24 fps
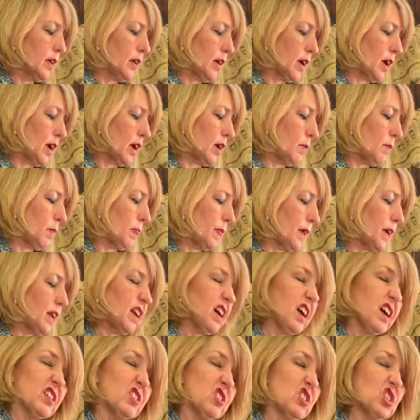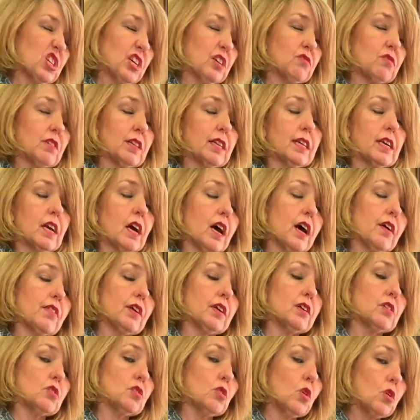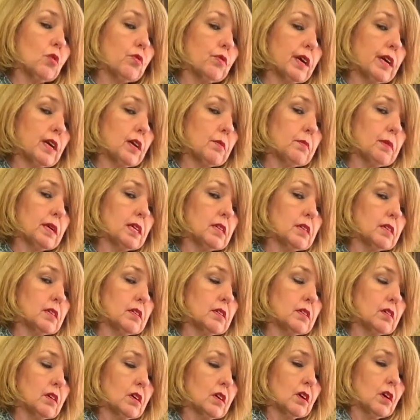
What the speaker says: that are generally either not recommended